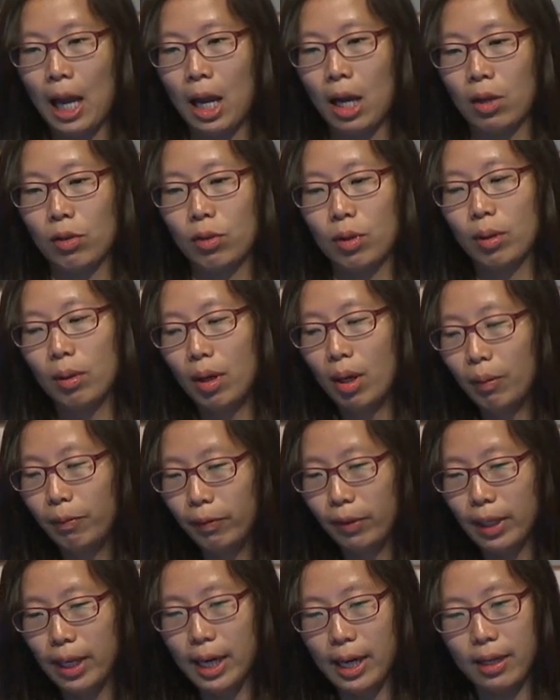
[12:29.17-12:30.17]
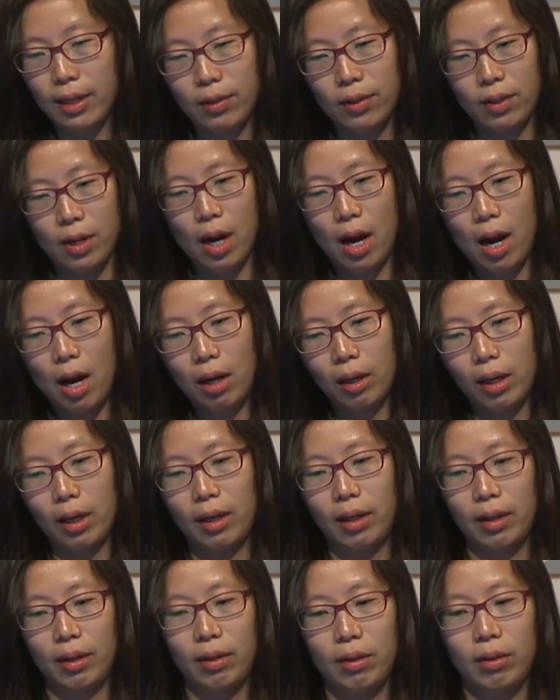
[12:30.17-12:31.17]
So hopefully in this talk,
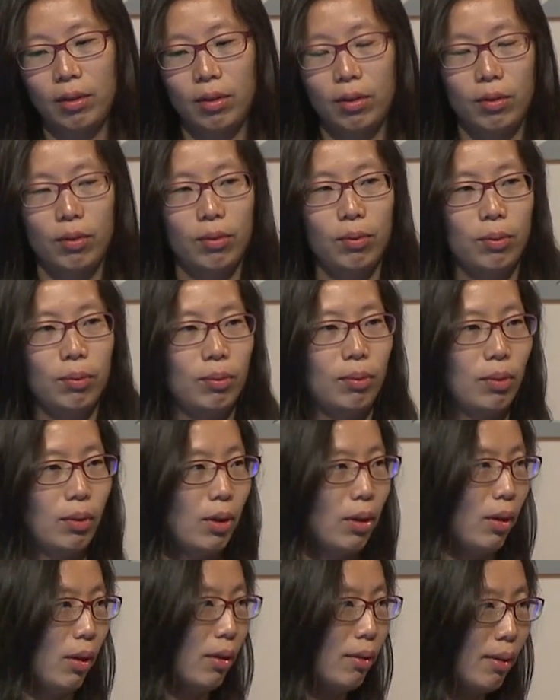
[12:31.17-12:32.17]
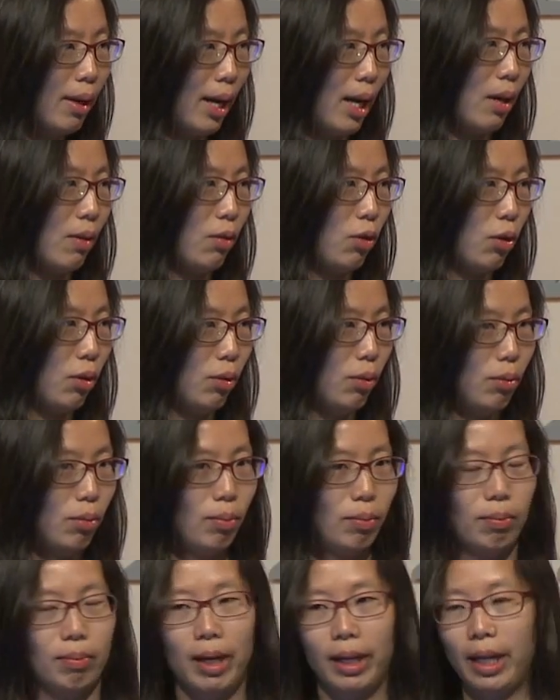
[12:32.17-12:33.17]
you learn how to
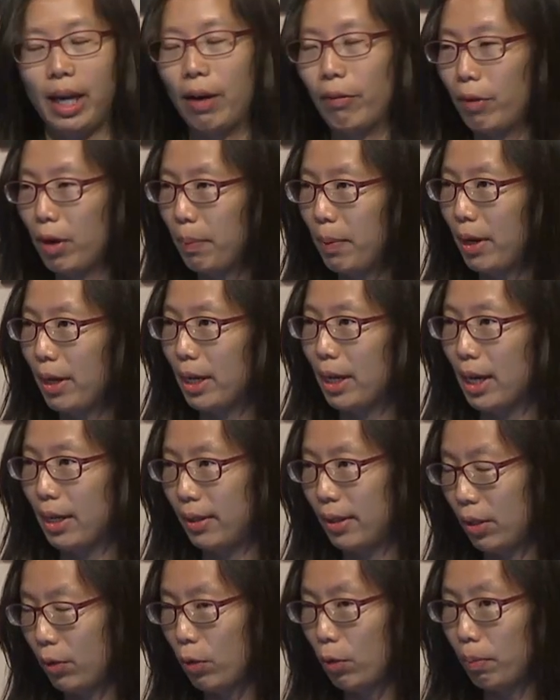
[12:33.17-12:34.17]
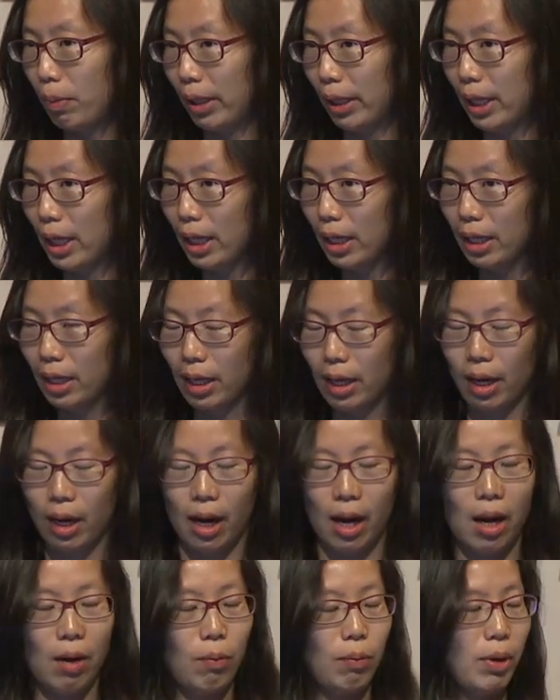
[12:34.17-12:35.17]
make everybody a SQL monkey,
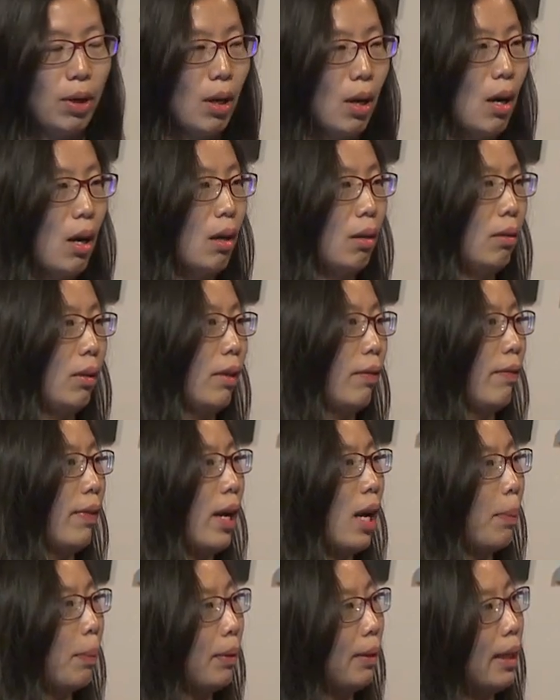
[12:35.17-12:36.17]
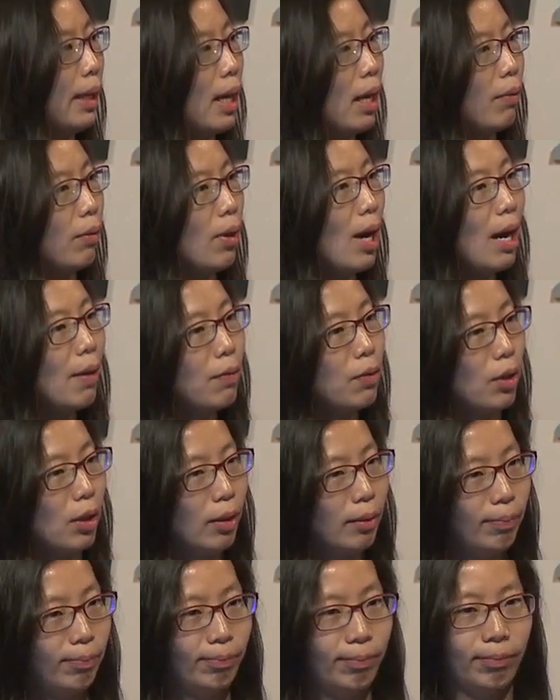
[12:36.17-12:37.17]
and we all live happily ever after.
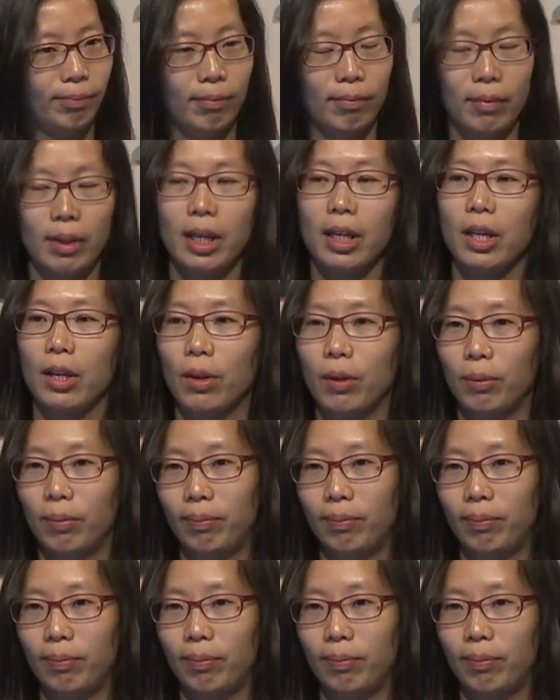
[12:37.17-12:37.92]
Thank you.